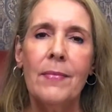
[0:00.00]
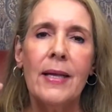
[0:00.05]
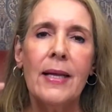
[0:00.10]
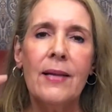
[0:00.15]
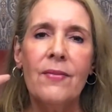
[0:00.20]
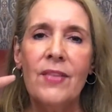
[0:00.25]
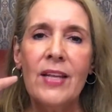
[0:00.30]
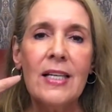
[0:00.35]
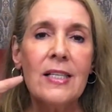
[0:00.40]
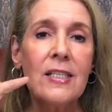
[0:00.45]

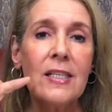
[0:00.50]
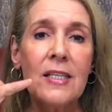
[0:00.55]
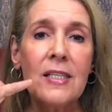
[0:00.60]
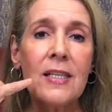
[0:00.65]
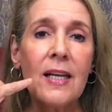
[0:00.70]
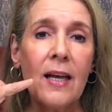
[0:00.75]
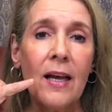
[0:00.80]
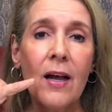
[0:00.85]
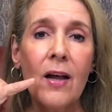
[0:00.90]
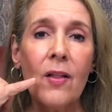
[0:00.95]
This is
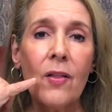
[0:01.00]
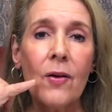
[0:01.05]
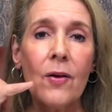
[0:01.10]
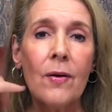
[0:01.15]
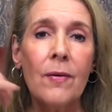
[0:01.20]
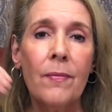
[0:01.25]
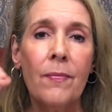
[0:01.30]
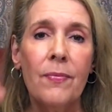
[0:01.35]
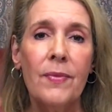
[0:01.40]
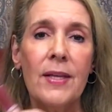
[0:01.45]
the
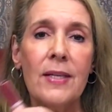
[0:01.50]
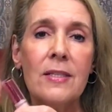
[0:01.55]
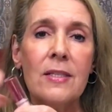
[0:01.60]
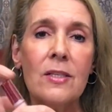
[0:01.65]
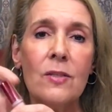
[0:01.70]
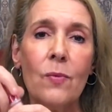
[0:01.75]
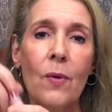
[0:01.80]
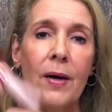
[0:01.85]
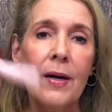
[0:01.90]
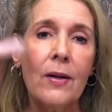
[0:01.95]
color. This
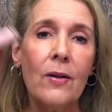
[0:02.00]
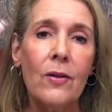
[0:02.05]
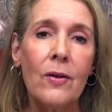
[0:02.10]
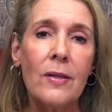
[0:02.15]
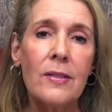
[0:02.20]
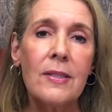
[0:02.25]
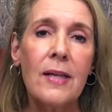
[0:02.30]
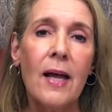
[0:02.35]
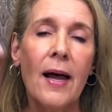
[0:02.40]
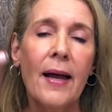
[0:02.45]
is what it
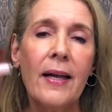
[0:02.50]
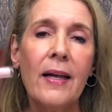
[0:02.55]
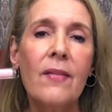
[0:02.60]
looks like,